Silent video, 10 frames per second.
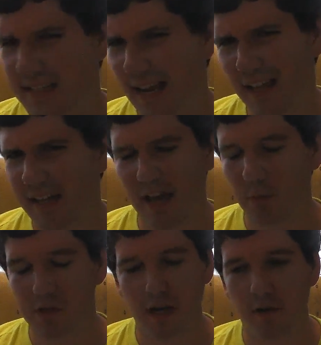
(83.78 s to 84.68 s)
Teledad
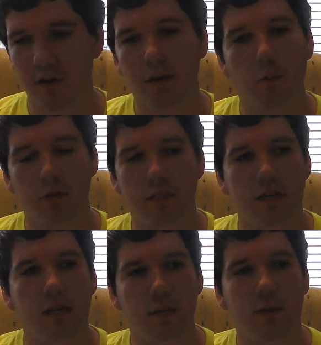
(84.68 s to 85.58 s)
wasn't out yet. That was
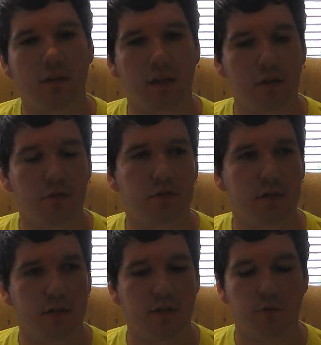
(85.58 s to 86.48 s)
didn't come out later. To
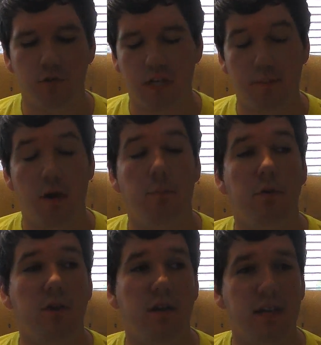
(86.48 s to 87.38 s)
Synchros came out,
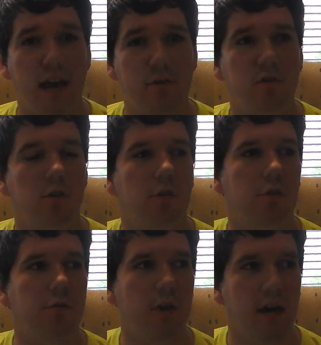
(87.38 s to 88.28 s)
but you had Dad
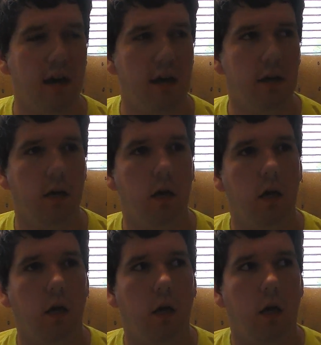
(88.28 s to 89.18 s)
Return. You had
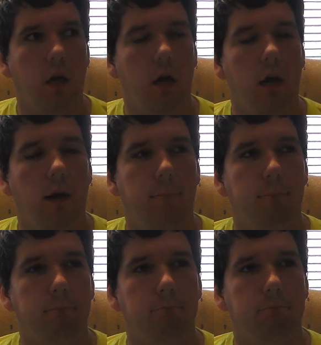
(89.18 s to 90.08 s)
uh,
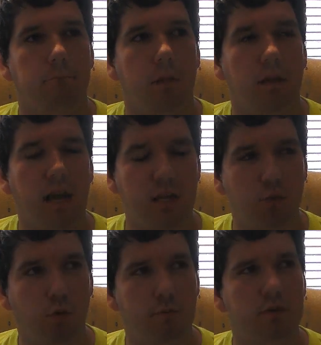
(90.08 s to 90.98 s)
um,
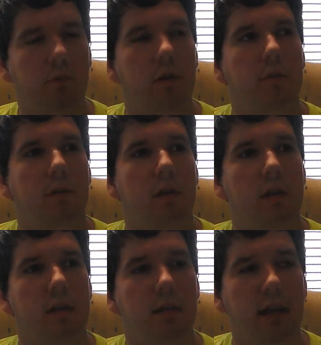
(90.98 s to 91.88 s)
Lightsworns were a
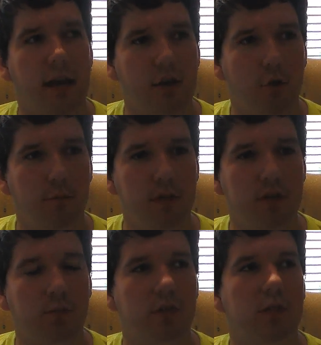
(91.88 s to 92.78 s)
thing. Gladiator
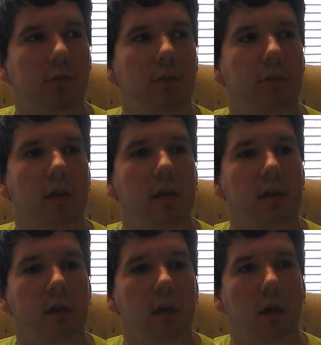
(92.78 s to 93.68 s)
Beast were still a
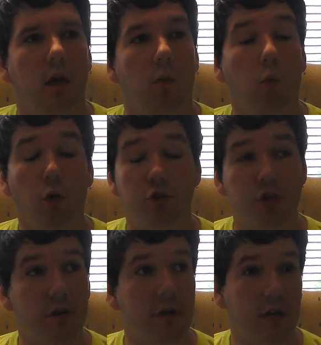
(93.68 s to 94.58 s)
thing. War
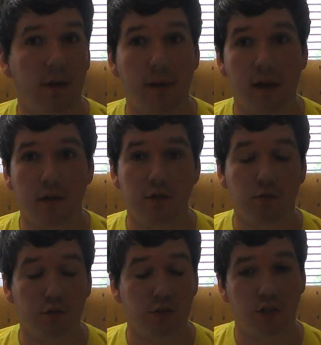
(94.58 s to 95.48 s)
Chariot come out and
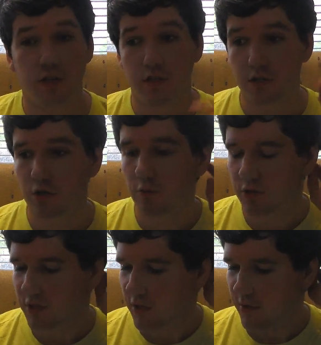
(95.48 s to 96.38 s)
Duelist Genesis 2,
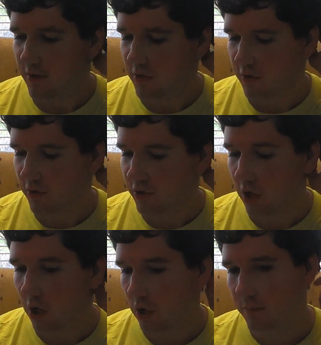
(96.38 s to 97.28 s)
which is another good
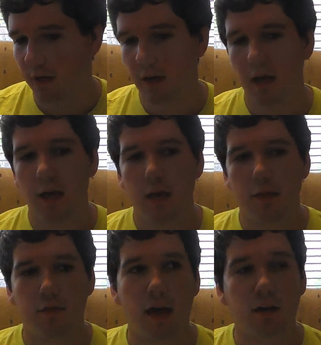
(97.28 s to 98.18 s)
card. But
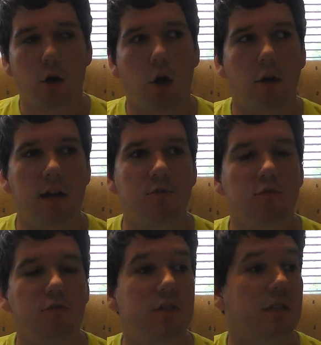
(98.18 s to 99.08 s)
that card
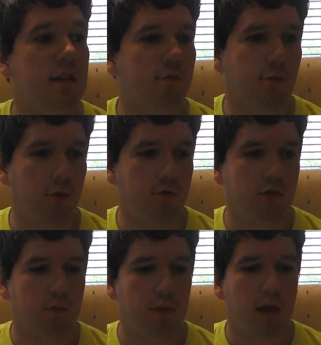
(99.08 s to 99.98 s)
introduced
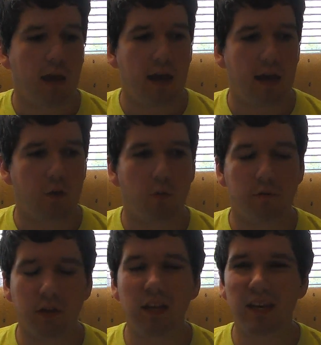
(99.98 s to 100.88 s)
Synchros and we
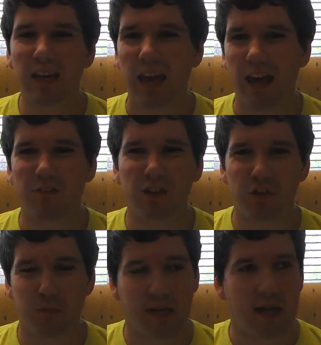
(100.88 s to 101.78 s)
really didn't have
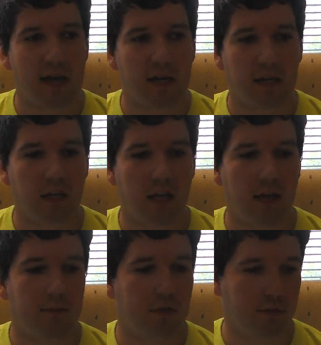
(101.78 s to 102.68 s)
another mechanic in the
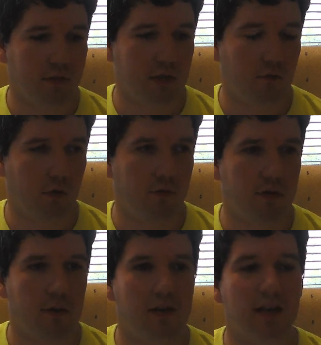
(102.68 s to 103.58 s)
game till
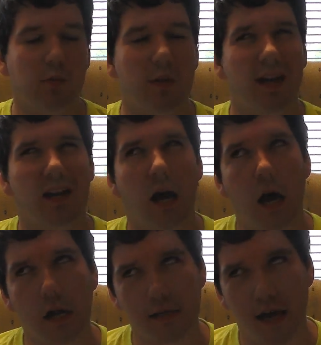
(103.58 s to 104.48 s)
synchros. I mean, yes, we had
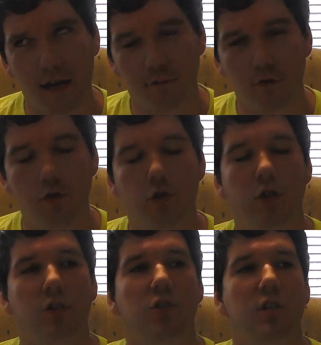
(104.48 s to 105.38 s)
Contact
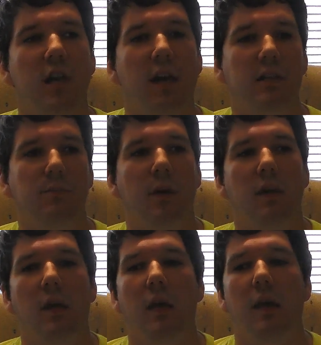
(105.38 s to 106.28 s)
Fusion and GX,
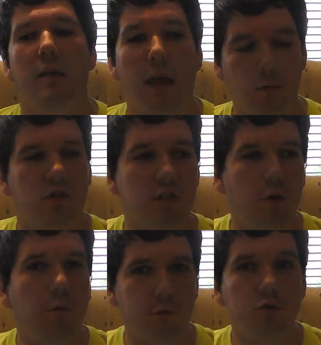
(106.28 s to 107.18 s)
but that was
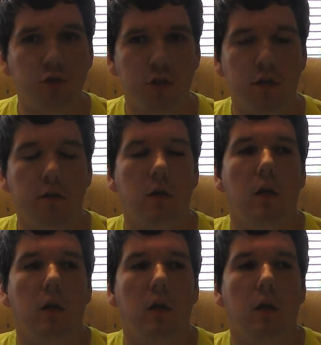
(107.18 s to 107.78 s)
still fusioning.